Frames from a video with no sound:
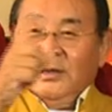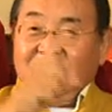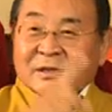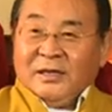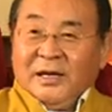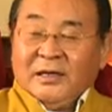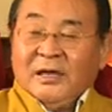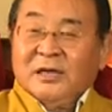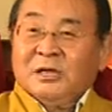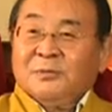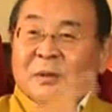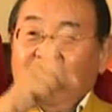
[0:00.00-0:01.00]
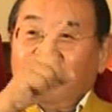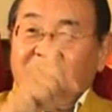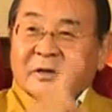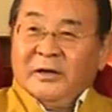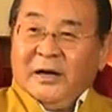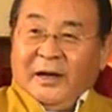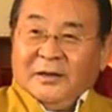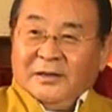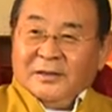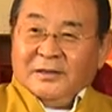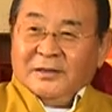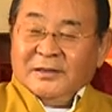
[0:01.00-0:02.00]
The second is power of regret.
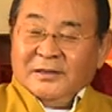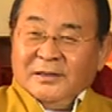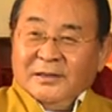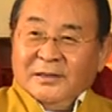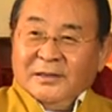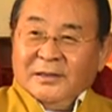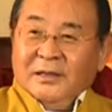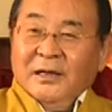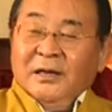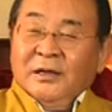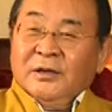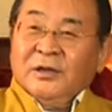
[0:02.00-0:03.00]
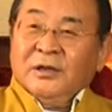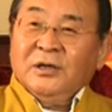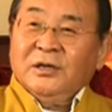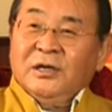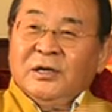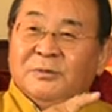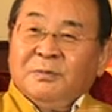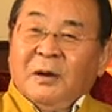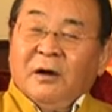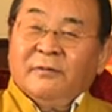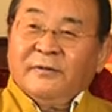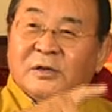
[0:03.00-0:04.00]
Third is
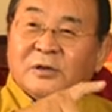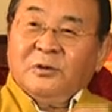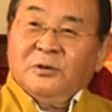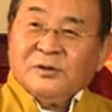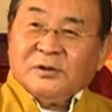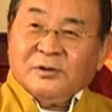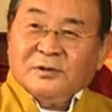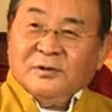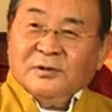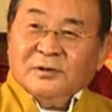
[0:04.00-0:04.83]
power of resolution.